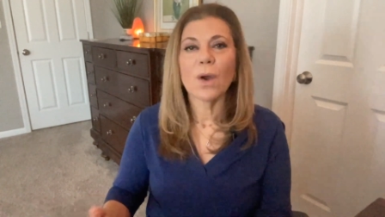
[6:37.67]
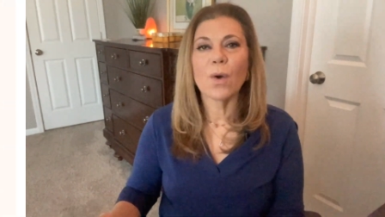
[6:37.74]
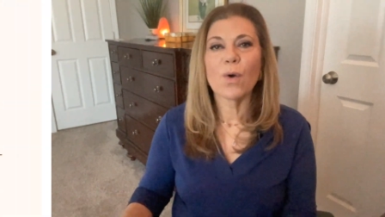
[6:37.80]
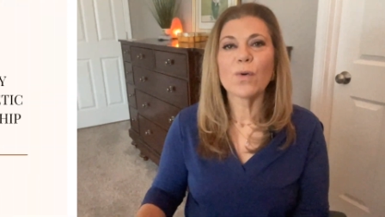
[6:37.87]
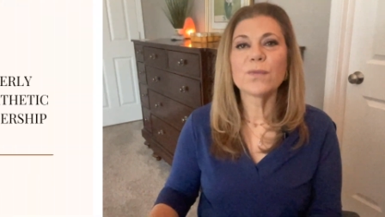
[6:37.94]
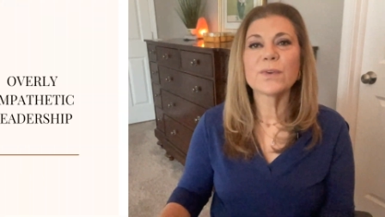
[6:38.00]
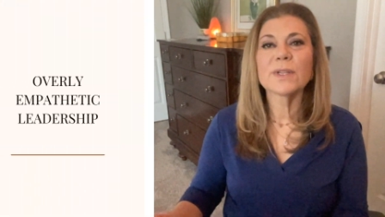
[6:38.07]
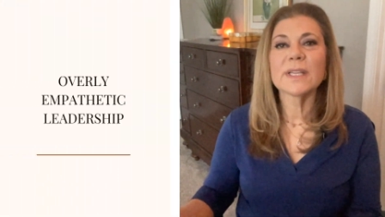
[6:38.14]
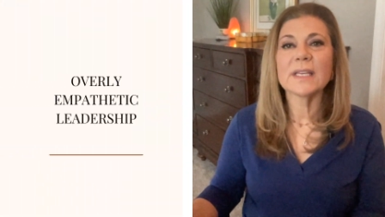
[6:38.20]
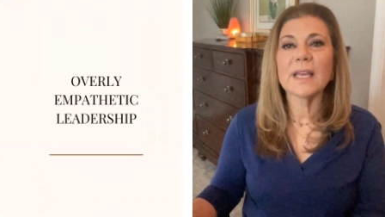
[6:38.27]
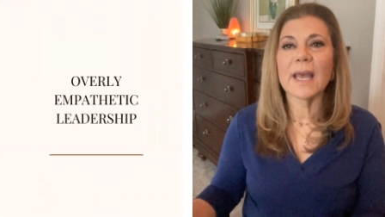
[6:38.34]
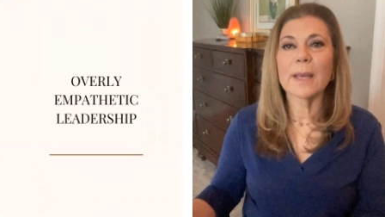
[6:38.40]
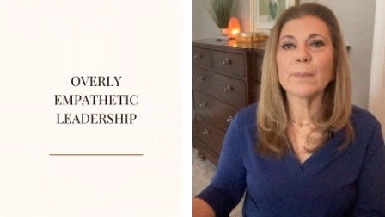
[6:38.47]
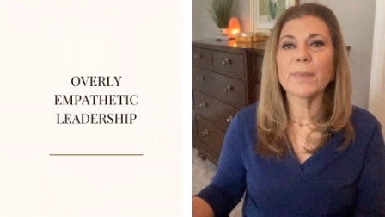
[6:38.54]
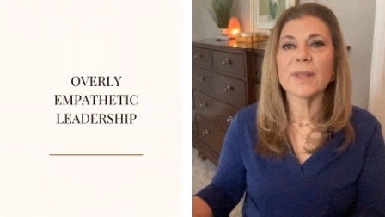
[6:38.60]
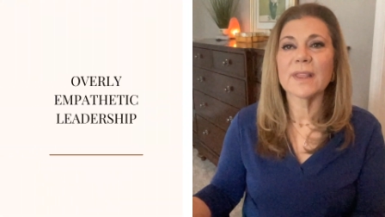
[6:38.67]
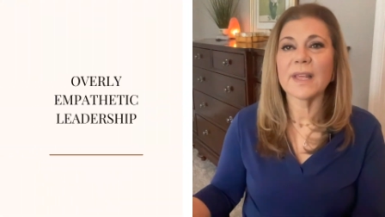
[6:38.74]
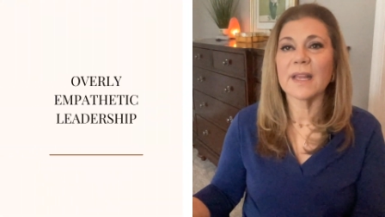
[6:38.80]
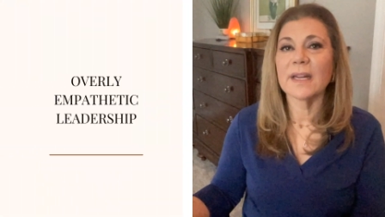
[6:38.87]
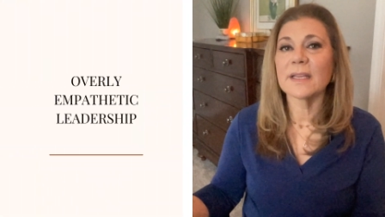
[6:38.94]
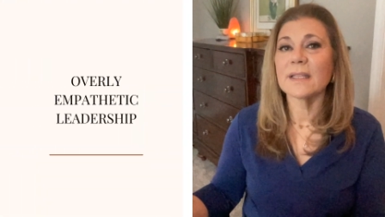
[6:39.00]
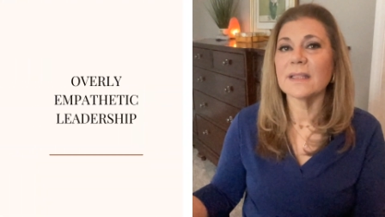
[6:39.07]
Overly
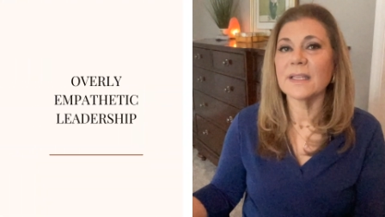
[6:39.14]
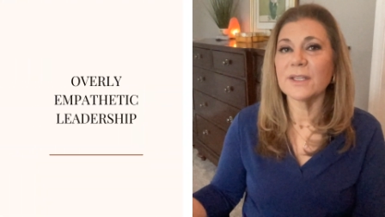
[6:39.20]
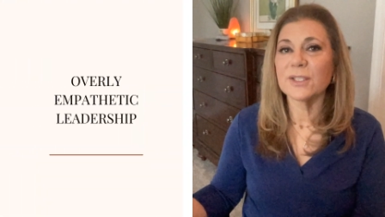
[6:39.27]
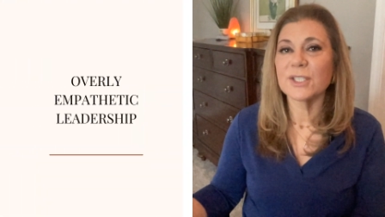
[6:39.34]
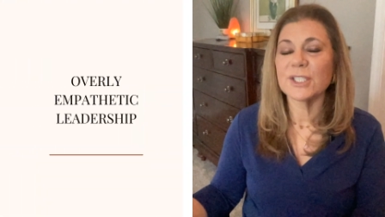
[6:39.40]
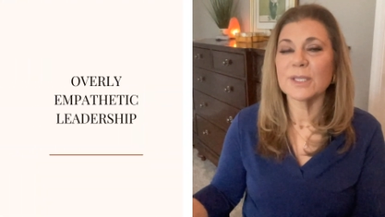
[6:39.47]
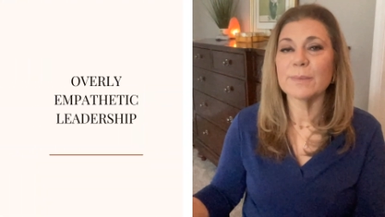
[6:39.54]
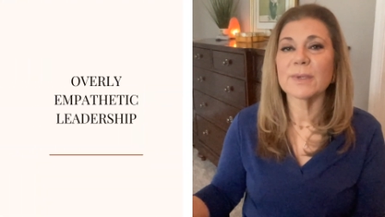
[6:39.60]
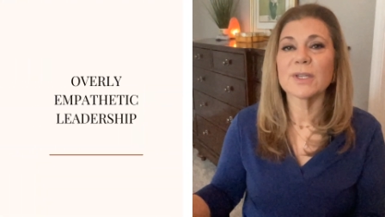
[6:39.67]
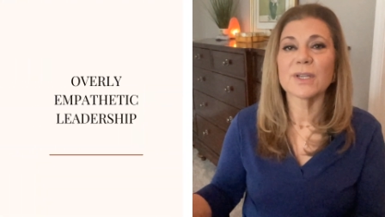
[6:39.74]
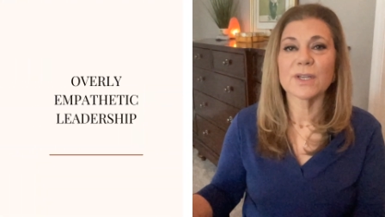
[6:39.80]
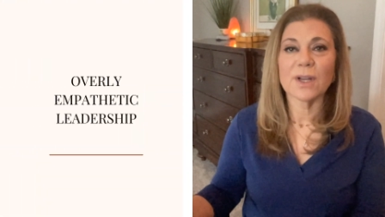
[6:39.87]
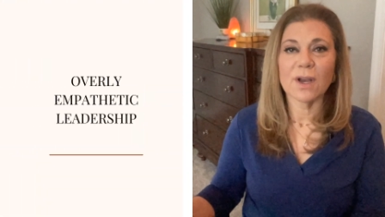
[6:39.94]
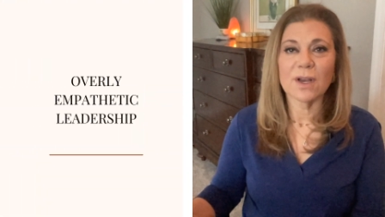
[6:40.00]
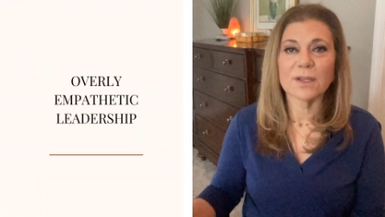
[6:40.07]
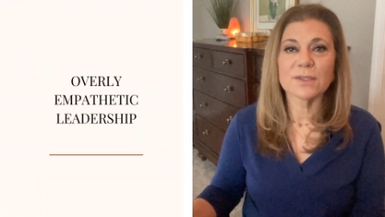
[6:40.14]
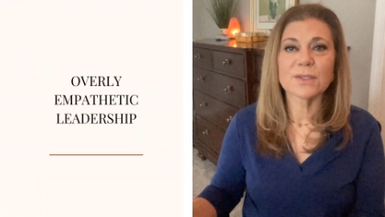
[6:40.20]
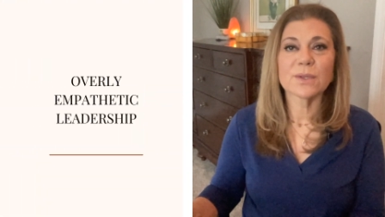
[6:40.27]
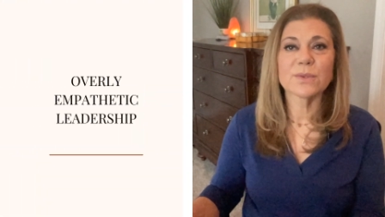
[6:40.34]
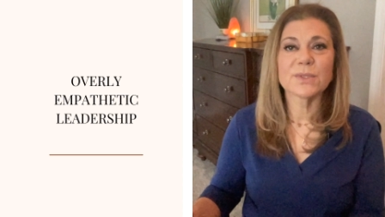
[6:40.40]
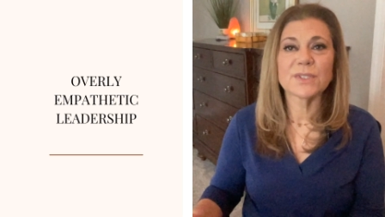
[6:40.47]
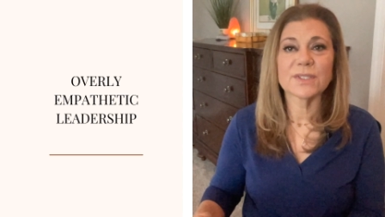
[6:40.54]
empathetic leadership could
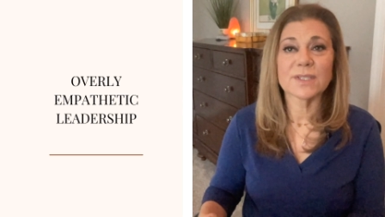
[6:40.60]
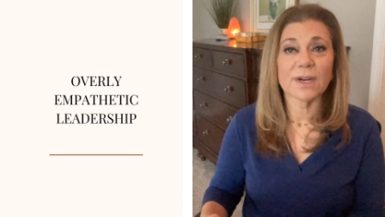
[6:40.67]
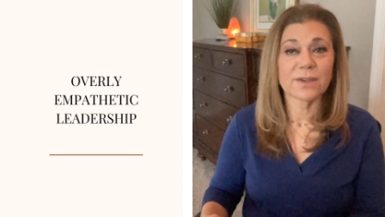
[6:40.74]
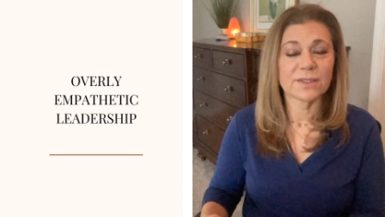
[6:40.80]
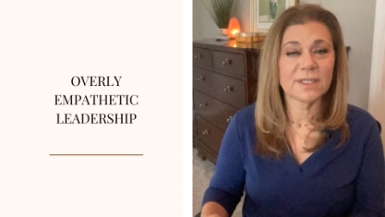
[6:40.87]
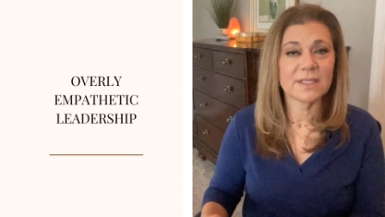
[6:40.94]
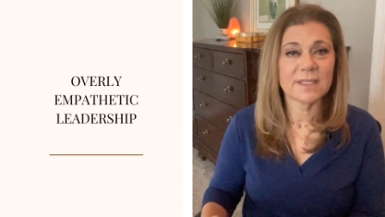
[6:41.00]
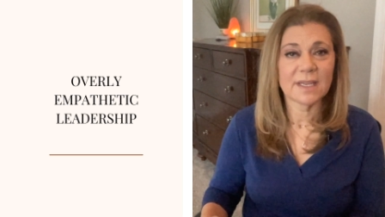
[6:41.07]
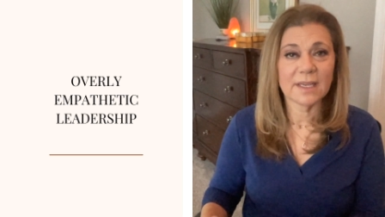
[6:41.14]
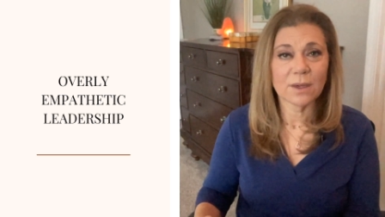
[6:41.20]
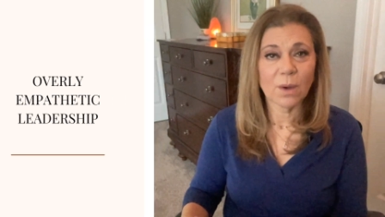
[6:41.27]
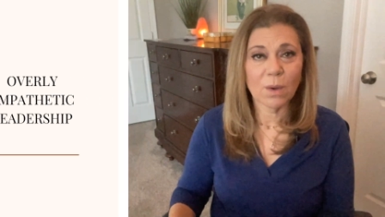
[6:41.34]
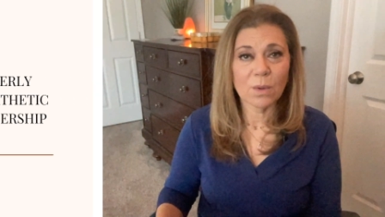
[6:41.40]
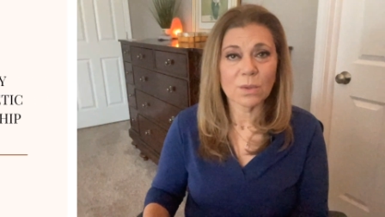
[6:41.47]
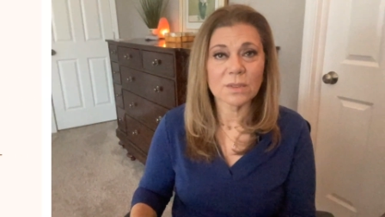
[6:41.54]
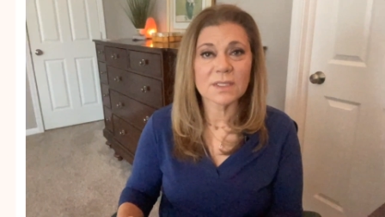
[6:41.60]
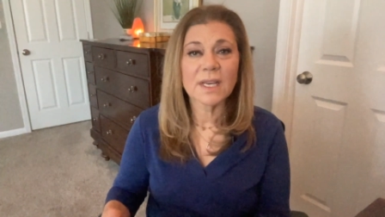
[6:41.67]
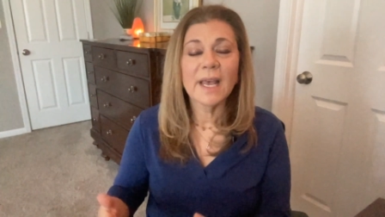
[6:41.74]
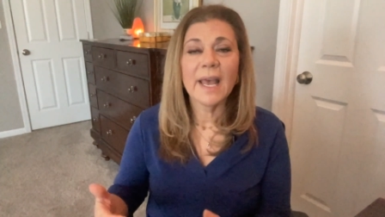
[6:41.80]
also start to take hold.